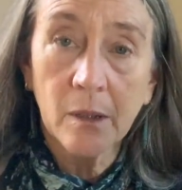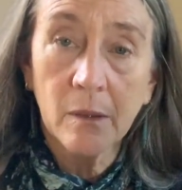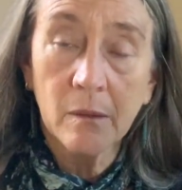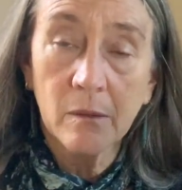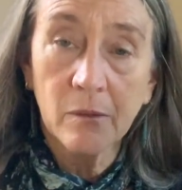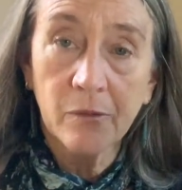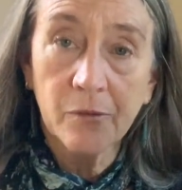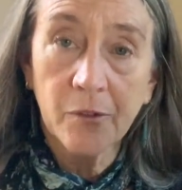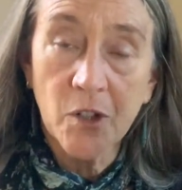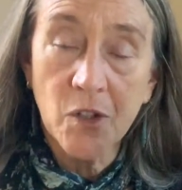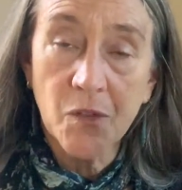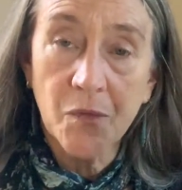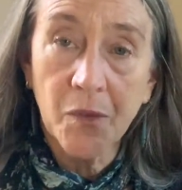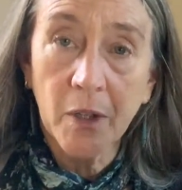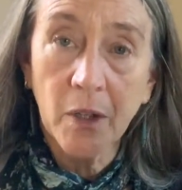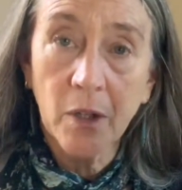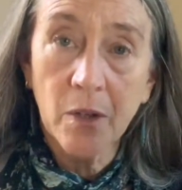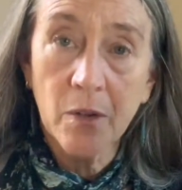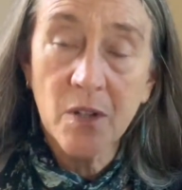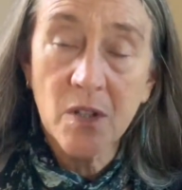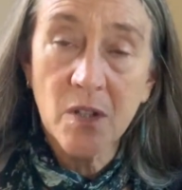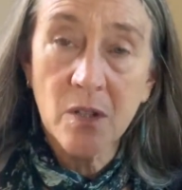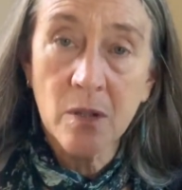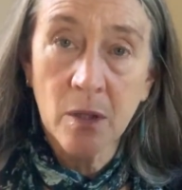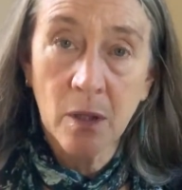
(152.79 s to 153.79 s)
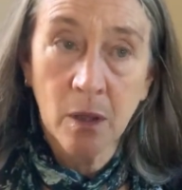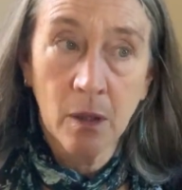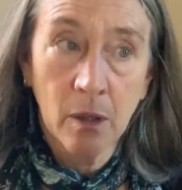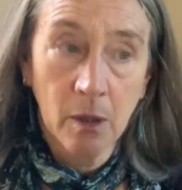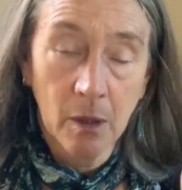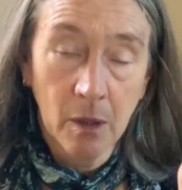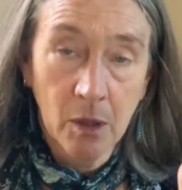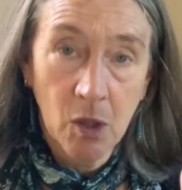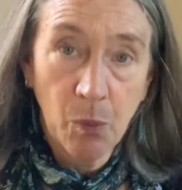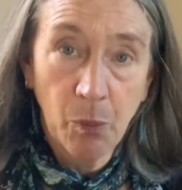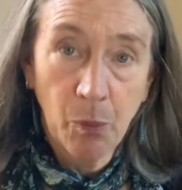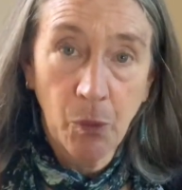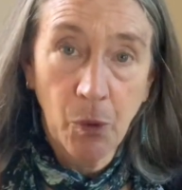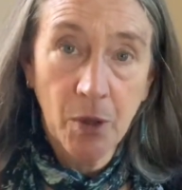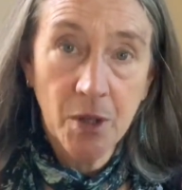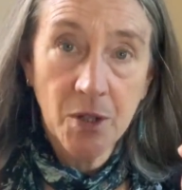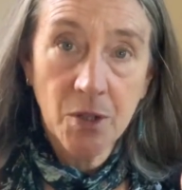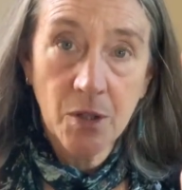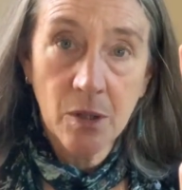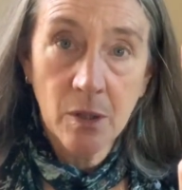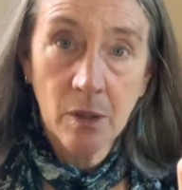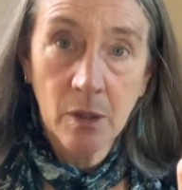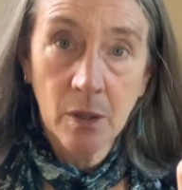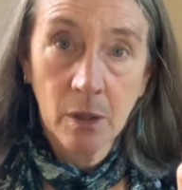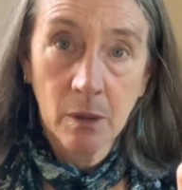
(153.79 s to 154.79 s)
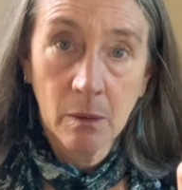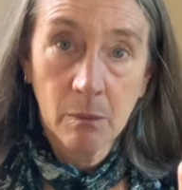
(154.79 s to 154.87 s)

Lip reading: first finger is your pointer,